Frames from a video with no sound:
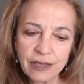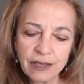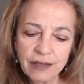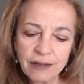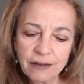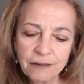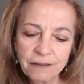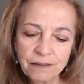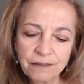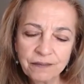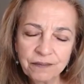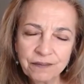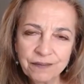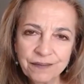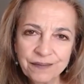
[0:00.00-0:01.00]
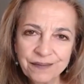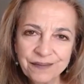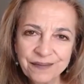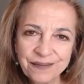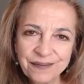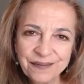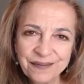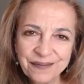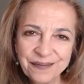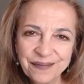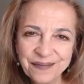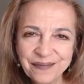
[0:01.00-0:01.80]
(no one is talking)